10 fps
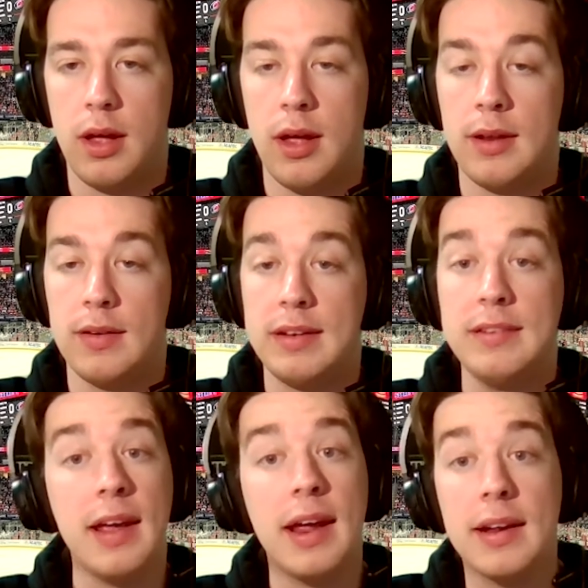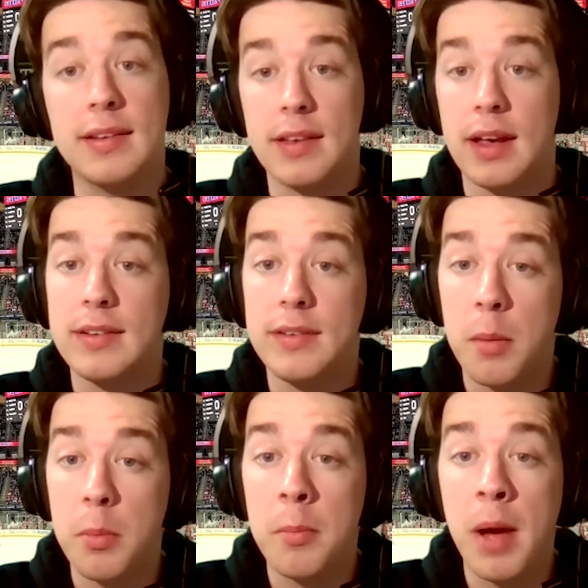And he takes a
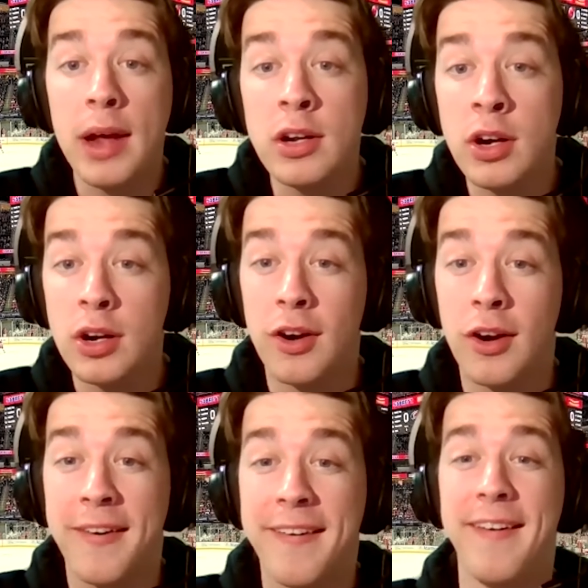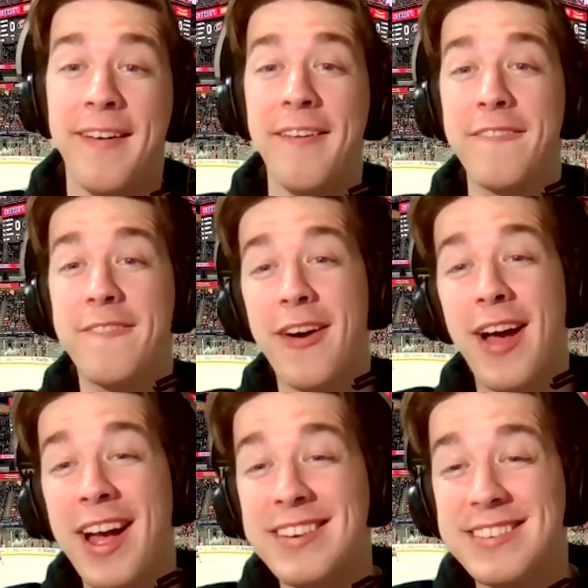double minor for
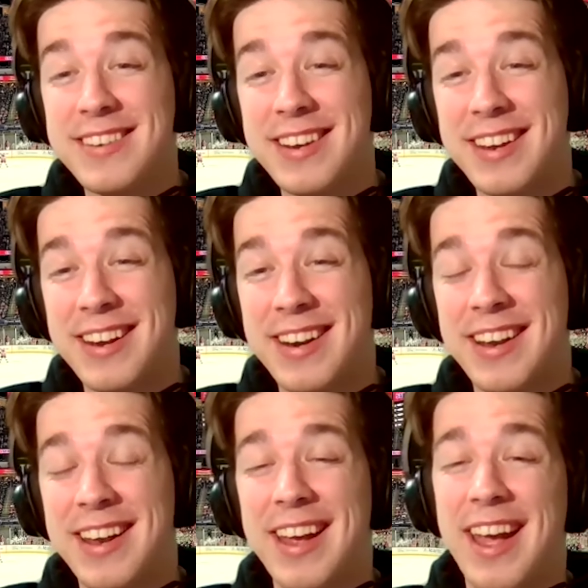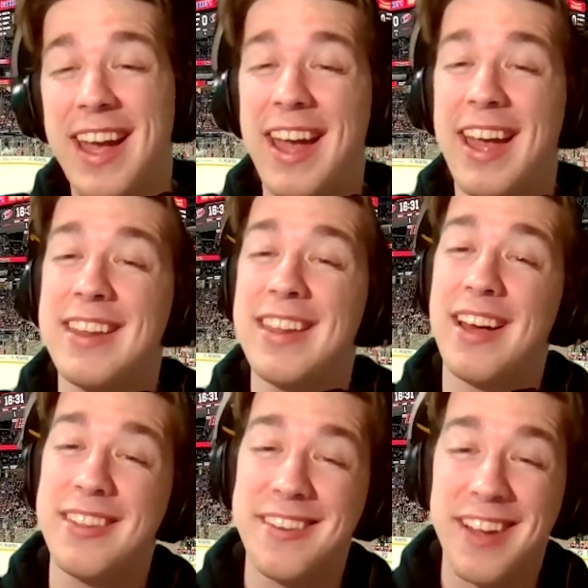high-sticking, and the
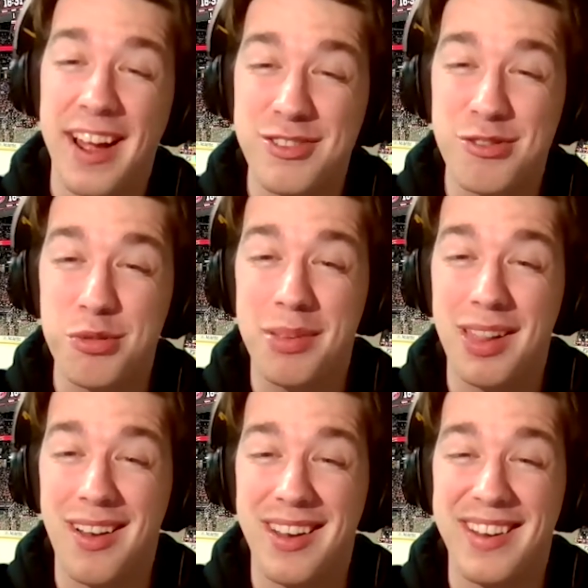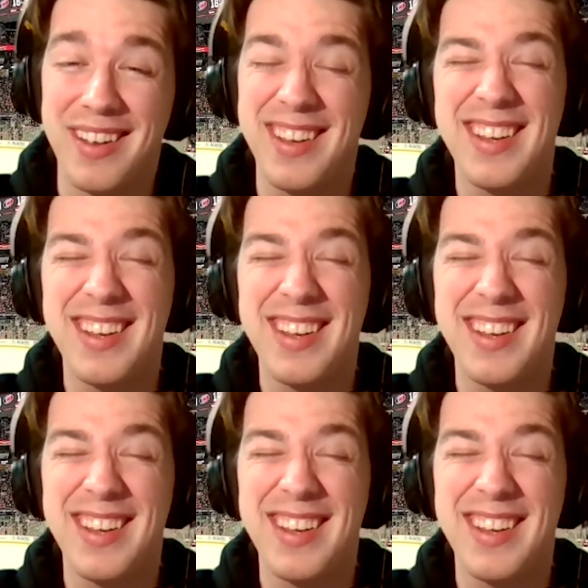other guy drew blood.